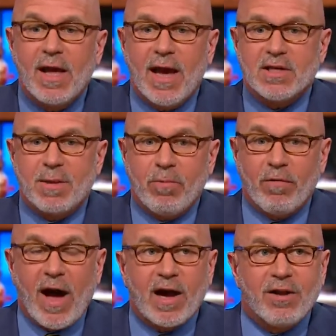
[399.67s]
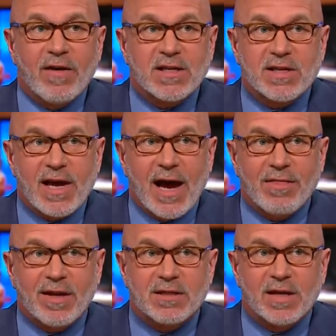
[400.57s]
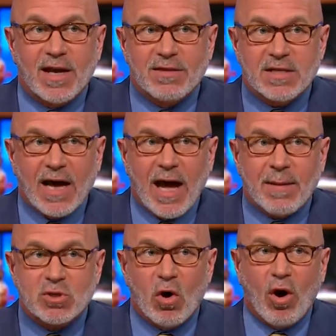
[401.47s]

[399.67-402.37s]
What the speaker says: has a provocative essay, I think, today in the Times,